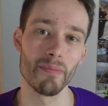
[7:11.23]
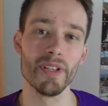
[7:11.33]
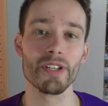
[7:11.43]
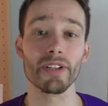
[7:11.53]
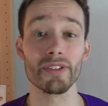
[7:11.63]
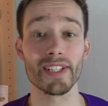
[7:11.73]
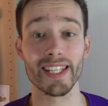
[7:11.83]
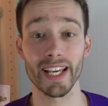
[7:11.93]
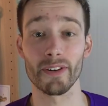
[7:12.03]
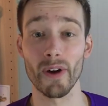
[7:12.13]
Be sure to
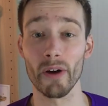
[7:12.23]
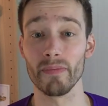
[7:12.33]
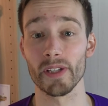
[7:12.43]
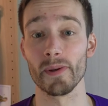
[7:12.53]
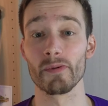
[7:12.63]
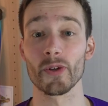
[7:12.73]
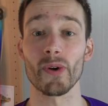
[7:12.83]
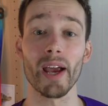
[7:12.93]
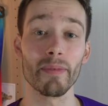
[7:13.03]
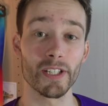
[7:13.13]
stick around by
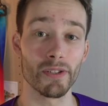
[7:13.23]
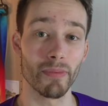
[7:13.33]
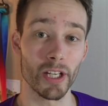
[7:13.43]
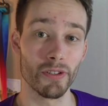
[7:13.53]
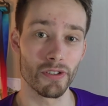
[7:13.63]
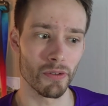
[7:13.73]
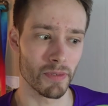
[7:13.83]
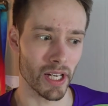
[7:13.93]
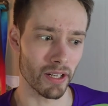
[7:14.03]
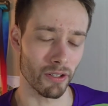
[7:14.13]
subscribing to my YouTube
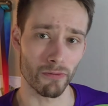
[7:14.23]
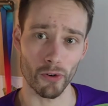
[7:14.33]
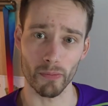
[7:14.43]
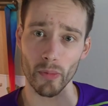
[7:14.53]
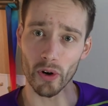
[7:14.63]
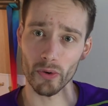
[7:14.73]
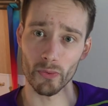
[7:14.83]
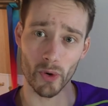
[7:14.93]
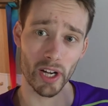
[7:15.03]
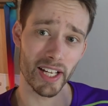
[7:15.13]
channel for more
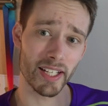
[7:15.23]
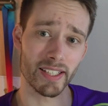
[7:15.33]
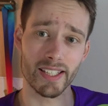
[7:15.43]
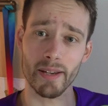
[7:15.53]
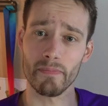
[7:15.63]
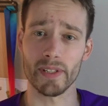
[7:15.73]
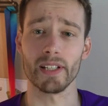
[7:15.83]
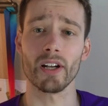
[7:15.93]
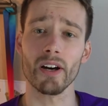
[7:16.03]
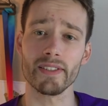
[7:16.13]
running tips
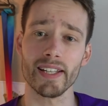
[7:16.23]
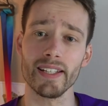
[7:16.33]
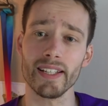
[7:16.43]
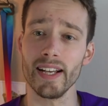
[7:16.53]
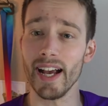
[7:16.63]
and content,